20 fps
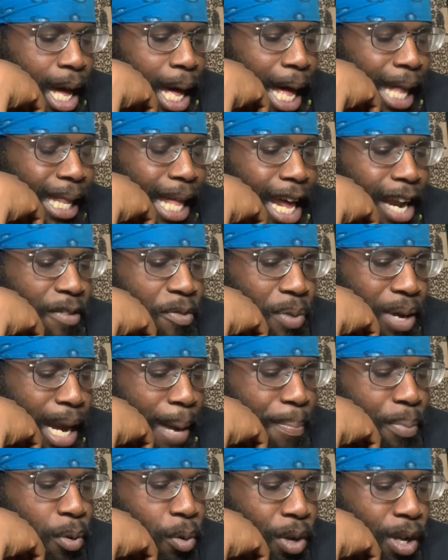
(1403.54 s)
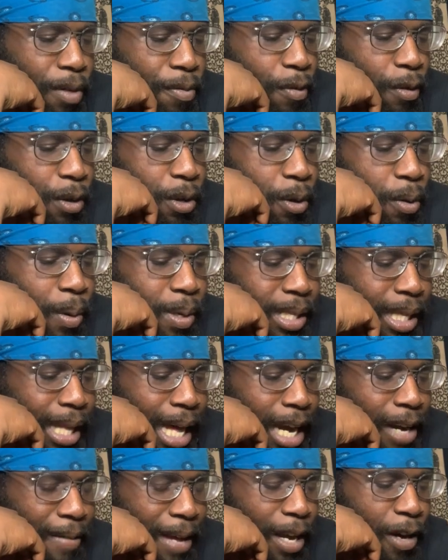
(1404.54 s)
a lot of what I'm pulling for you is a
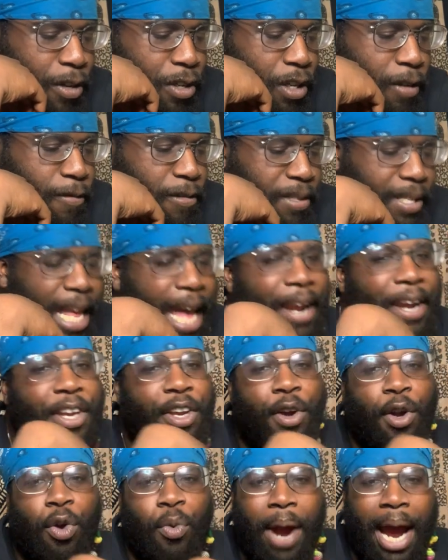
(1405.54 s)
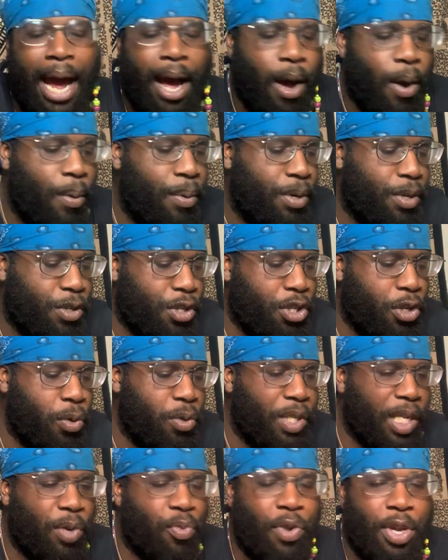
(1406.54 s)
lot of energy of standing your ground,
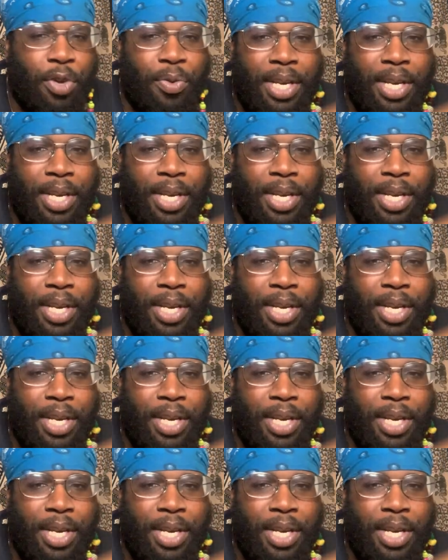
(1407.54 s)
choosing when you